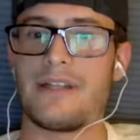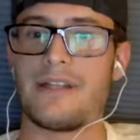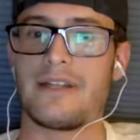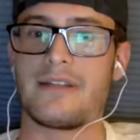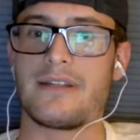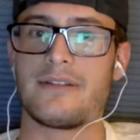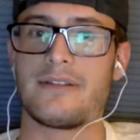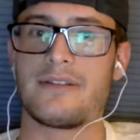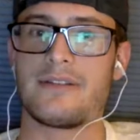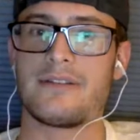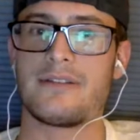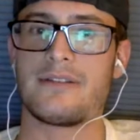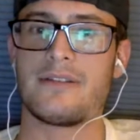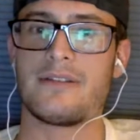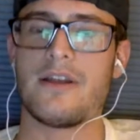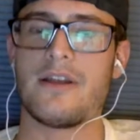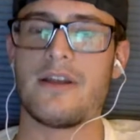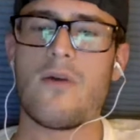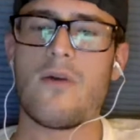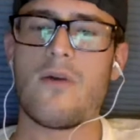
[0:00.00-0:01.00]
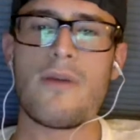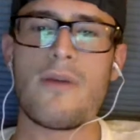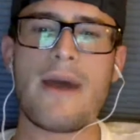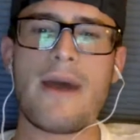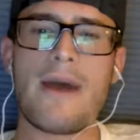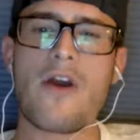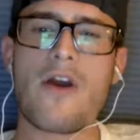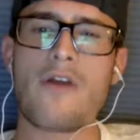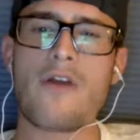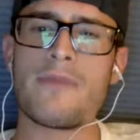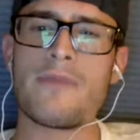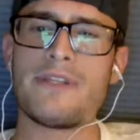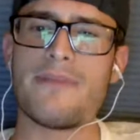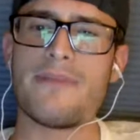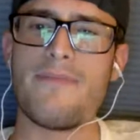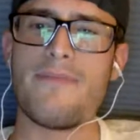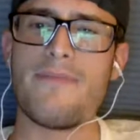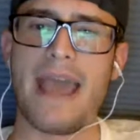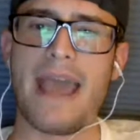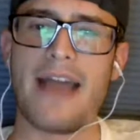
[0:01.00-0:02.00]
Yep. What about Herman
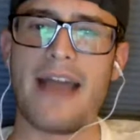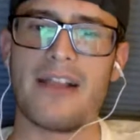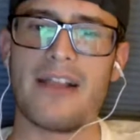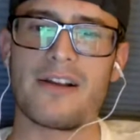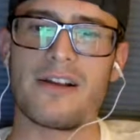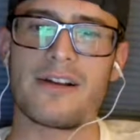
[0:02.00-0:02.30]
to Baylor?